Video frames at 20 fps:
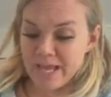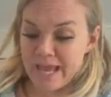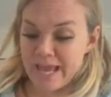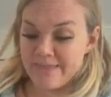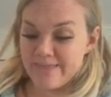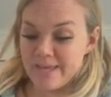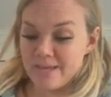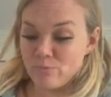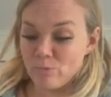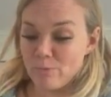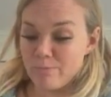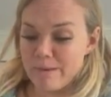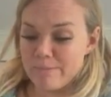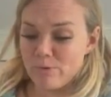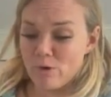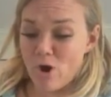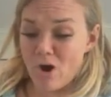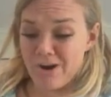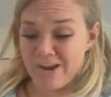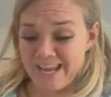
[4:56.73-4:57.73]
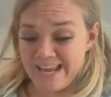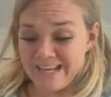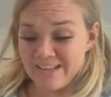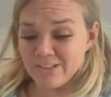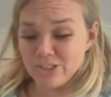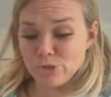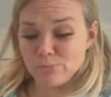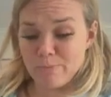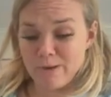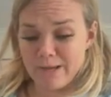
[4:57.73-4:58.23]
And then remember, our
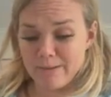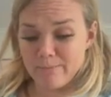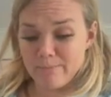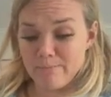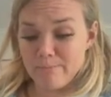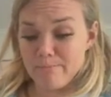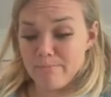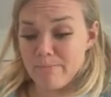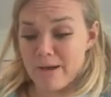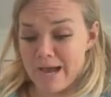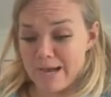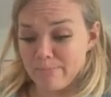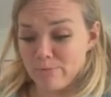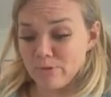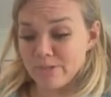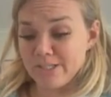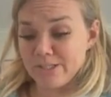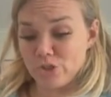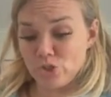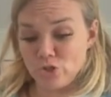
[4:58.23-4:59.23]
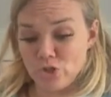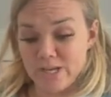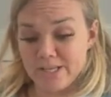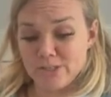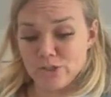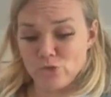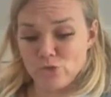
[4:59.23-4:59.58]
English Bible is a